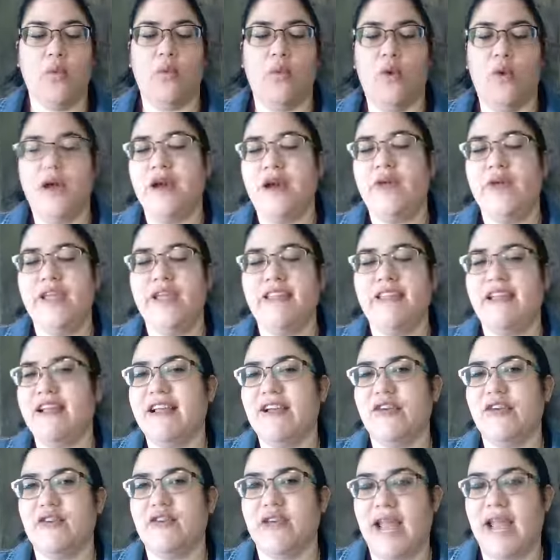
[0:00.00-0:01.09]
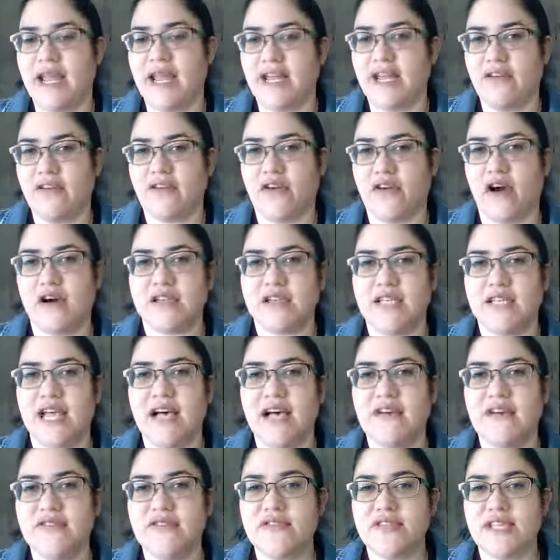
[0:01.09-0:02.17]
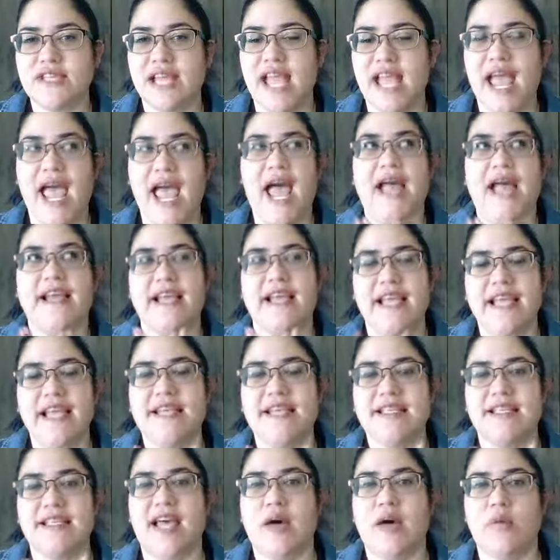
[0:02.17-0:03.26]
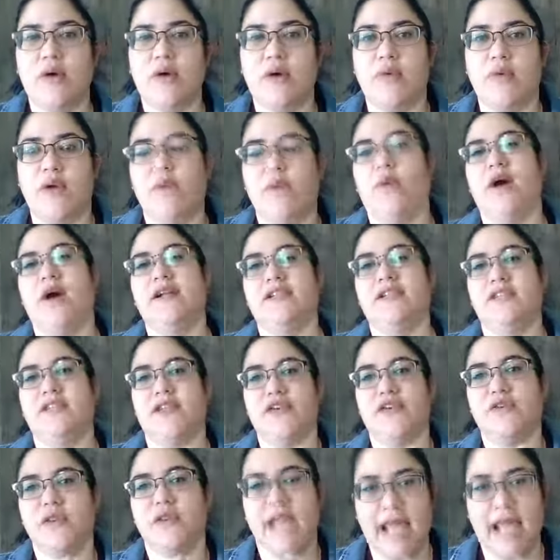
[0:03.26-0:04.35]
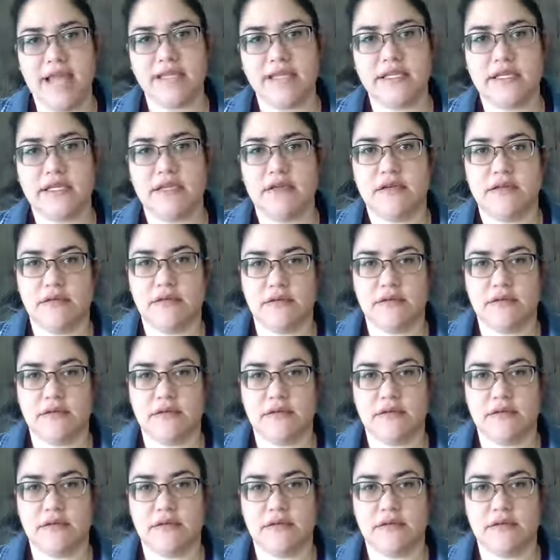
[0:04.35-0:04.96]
what are we then creating for ourselves? And is that what we want to create?